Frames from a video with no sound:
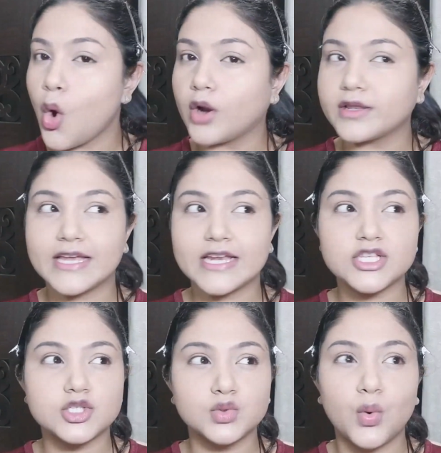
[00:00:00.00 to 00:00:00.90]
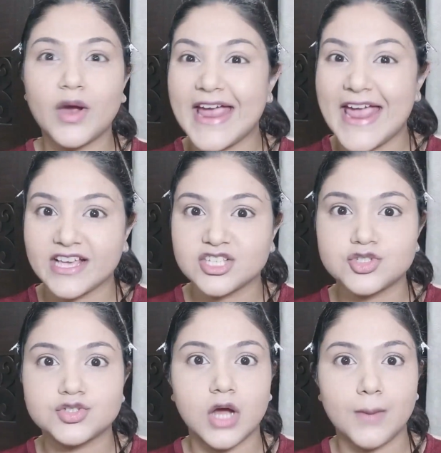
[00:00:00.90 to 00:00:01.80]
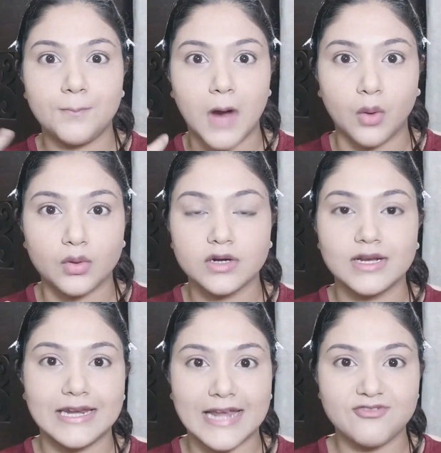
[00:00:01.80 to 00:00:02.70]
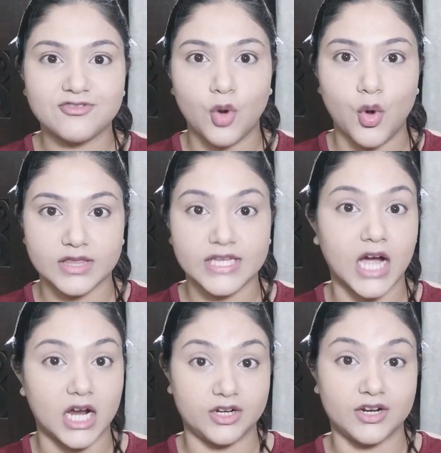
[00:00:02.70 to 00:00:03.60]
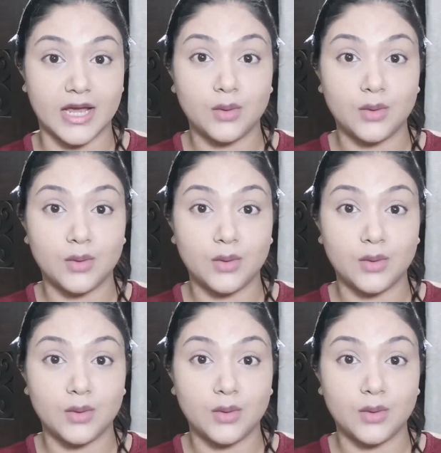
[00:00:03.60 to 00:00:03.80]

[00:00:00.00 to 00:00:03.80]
or there is no extra powder left on the under eye,